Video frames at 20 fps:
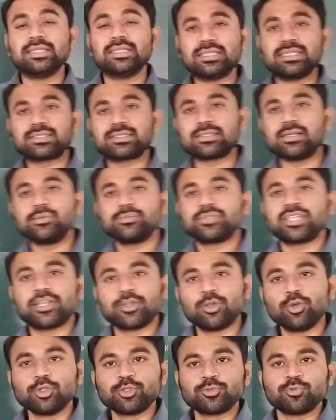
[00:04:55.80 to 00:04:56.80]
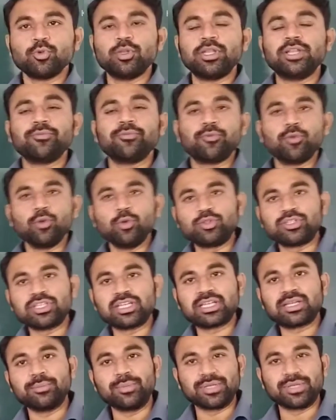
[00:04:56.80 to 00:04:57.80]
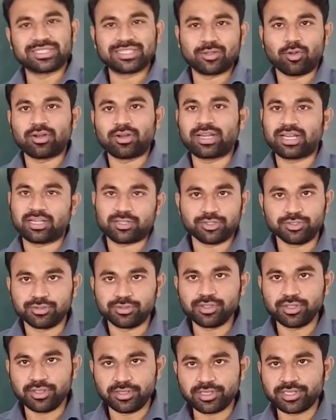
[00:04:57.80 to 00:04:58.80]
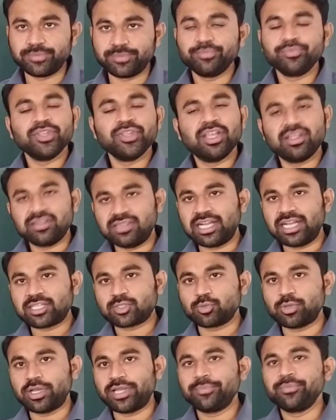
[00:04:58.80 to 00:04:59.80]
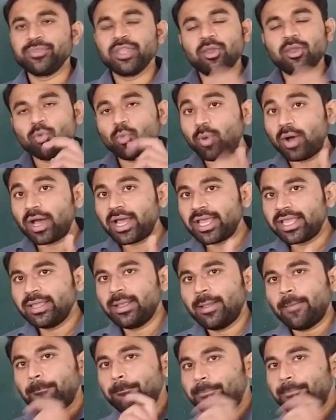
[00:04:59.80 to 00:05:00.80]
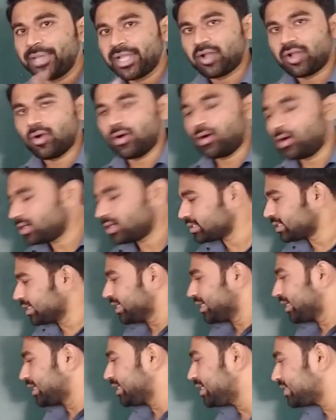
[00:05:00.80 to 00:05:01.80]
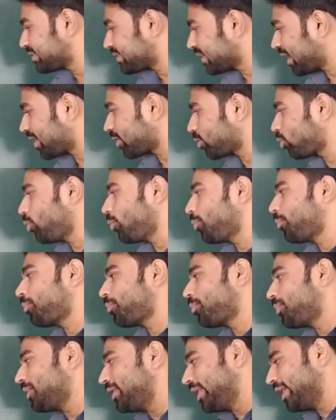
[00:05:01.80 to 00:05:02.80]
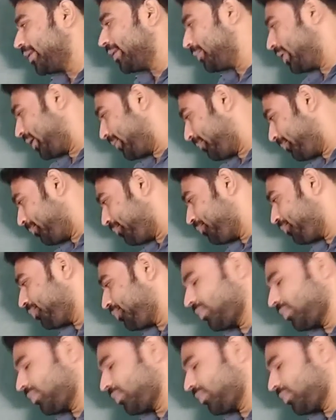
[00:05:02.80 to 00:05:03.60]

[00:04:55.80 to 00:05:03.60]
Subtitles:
these terms are useful in future muscle contraction theory. That's why. Because sarcolemma